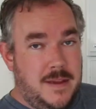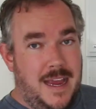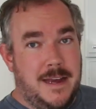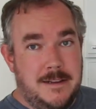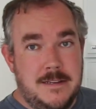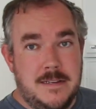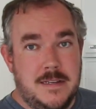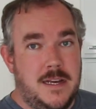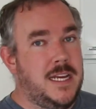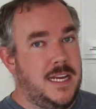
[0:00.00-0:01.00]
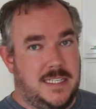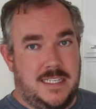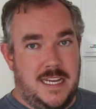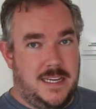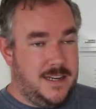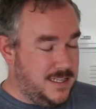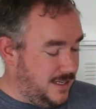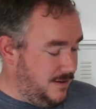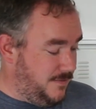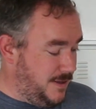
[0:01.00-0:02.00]
Yeah, I'd like to take you guys
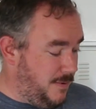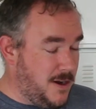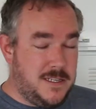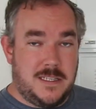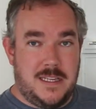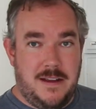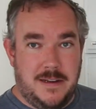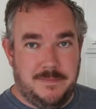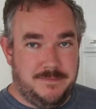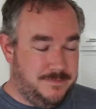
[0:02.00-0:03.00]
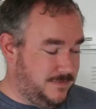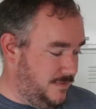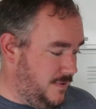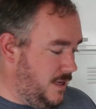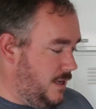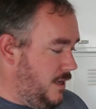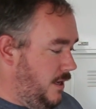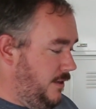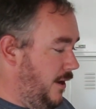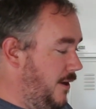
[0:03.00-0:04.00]
along for the process in that one.
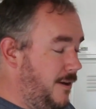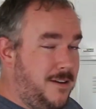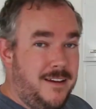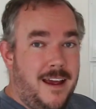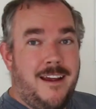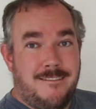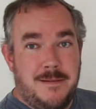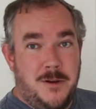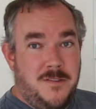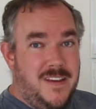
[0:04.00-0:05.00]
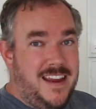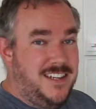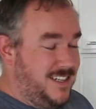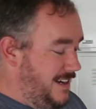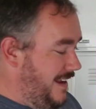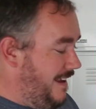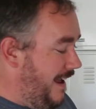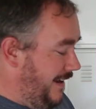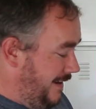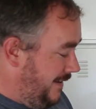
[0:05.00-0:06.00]
So, remove engine,
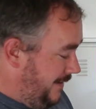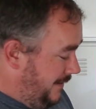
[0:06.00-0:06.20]
yay.